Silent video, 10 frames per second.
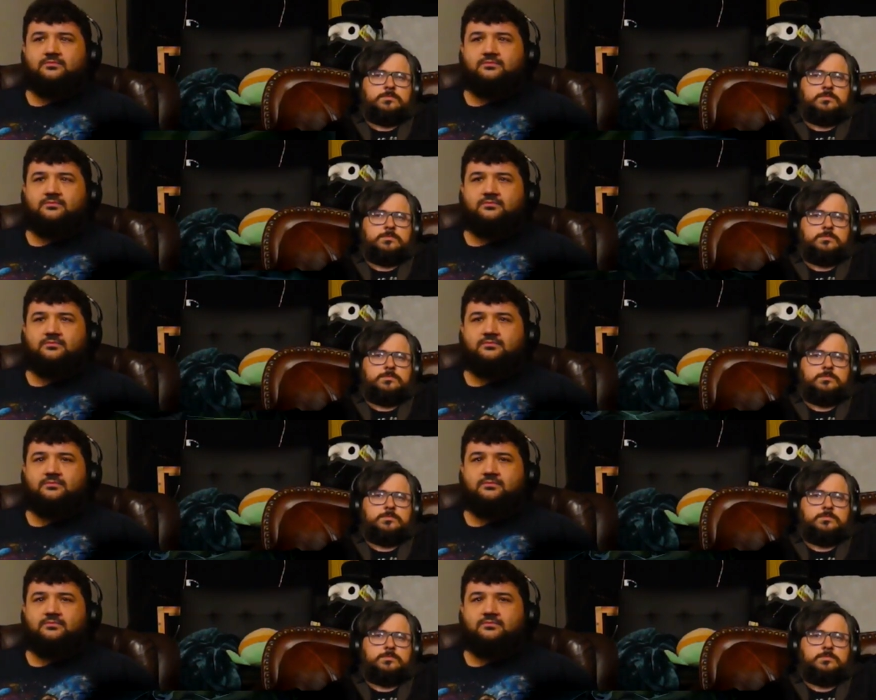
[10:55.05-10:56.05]

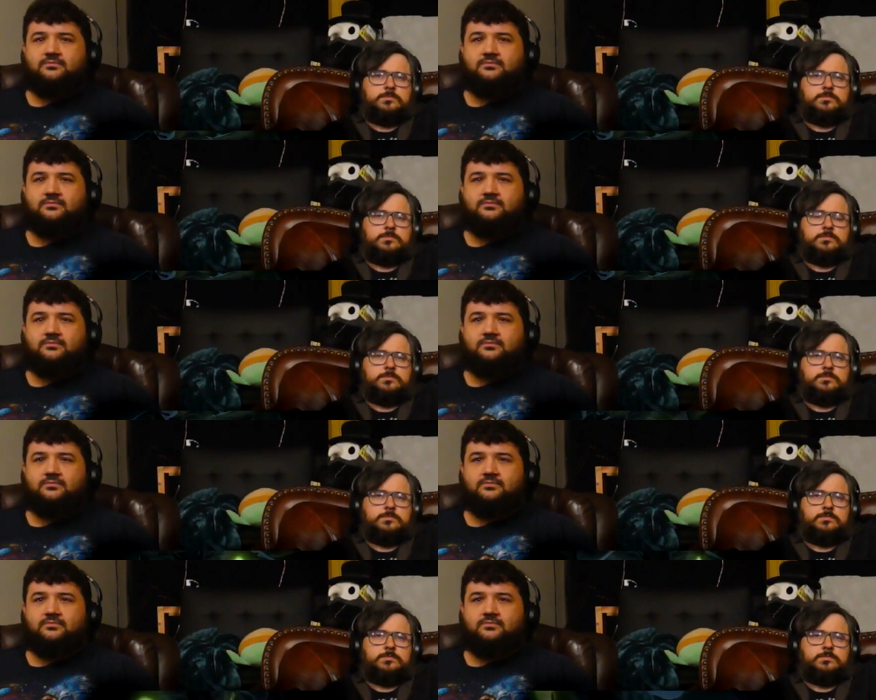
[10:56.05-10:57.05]

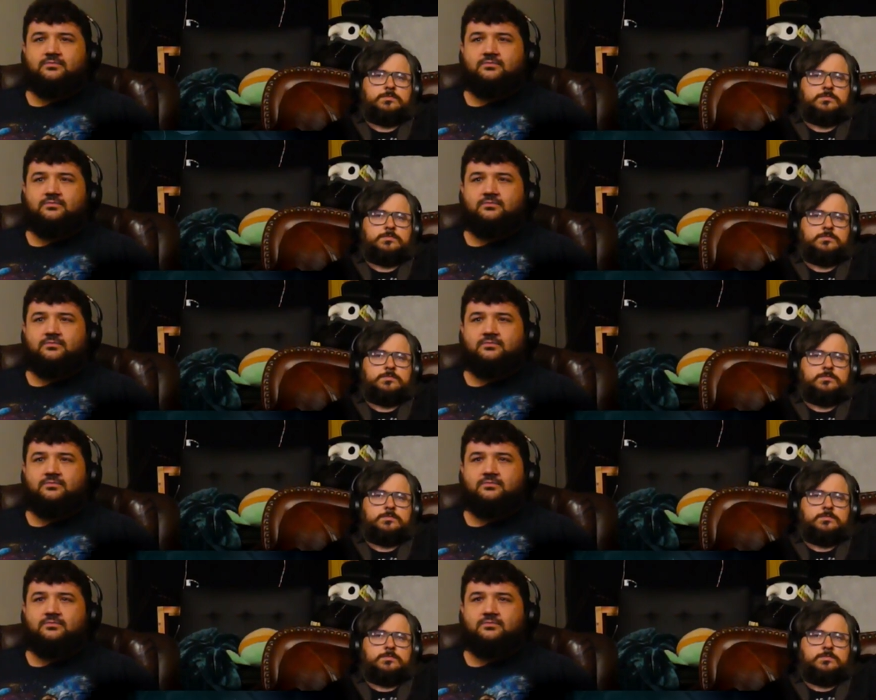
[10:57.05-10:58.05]

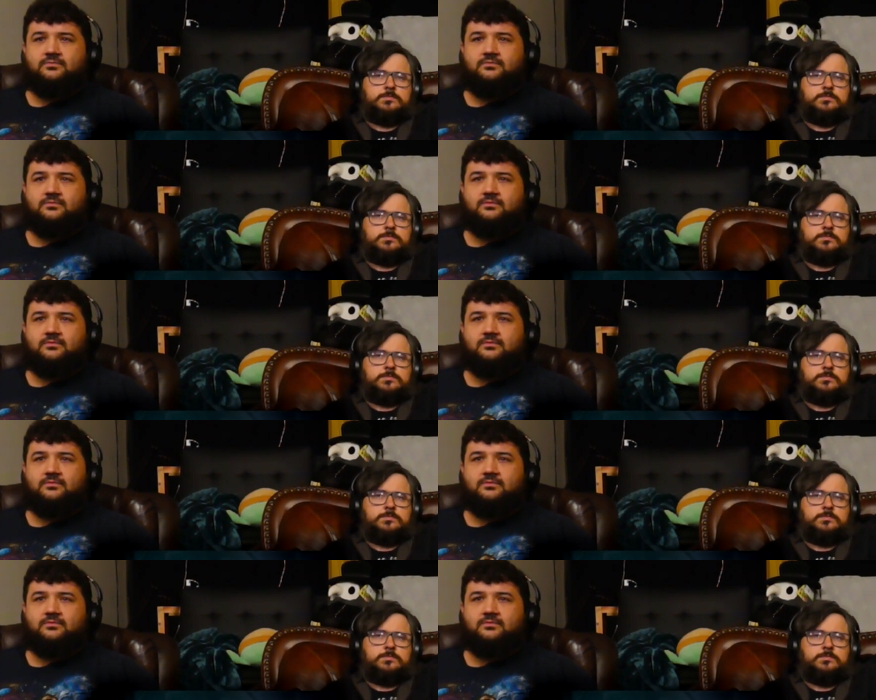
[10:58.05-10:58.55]
No one is speaking in this clip.